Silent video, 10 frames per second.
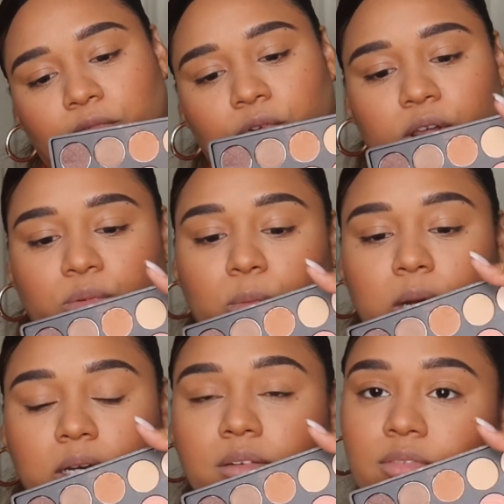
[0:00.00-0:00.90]
fourth
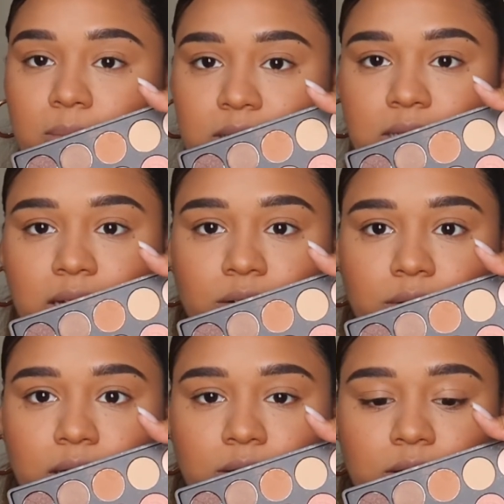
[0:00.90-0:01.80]
one from the second
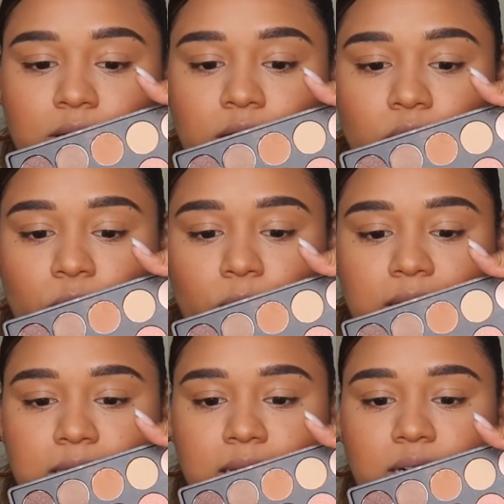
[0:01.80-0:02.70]
row
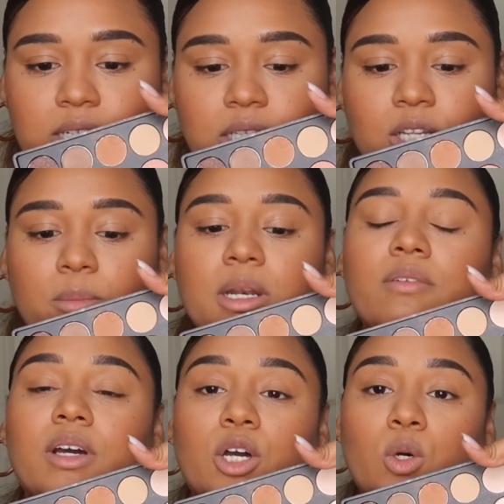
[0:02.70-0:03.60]
right here. It's a little bit
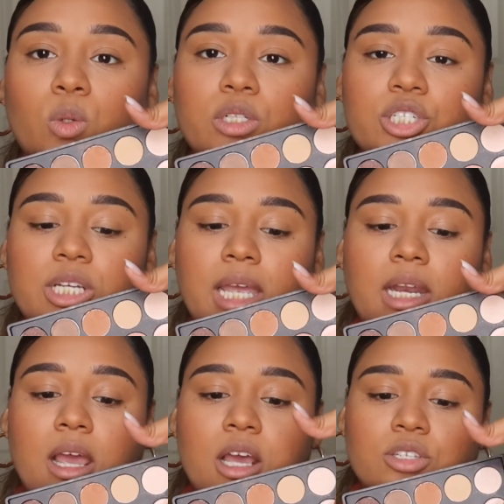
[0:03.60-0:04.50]
of a cooler shade.